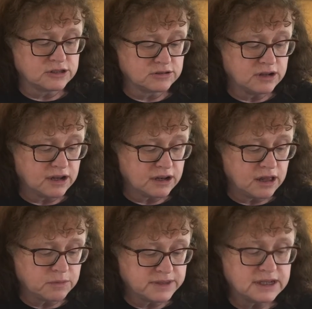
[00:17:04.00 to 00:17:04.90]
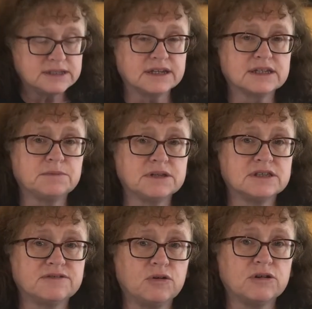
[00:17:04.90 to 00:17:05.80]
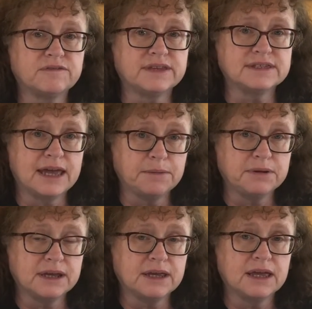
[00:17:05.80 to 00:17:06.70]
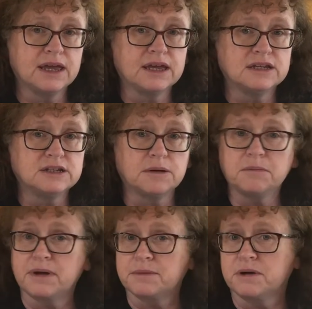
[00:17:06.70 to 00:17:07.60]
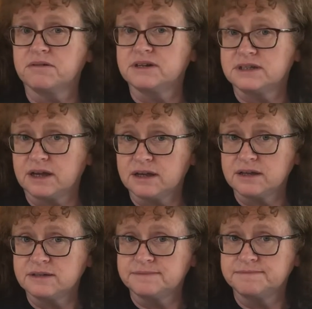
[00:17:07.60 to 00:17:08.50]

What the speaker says: not long, within 6 months of all of this happening, Dermot MacMurrough died.